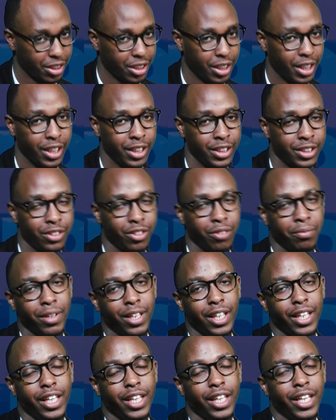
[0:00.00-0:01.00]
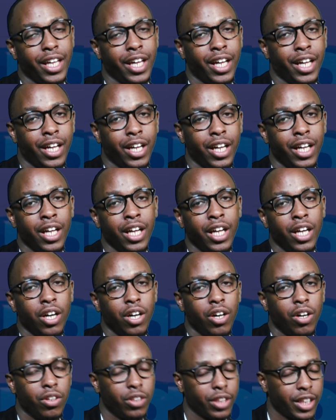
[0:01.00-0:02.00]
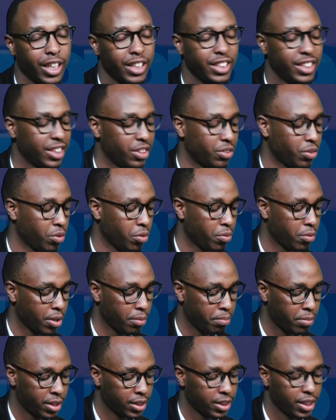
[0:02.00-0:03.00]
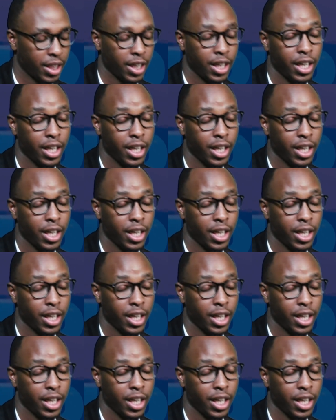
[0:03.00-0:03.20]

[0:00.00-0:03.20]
He's normally here on KC2, but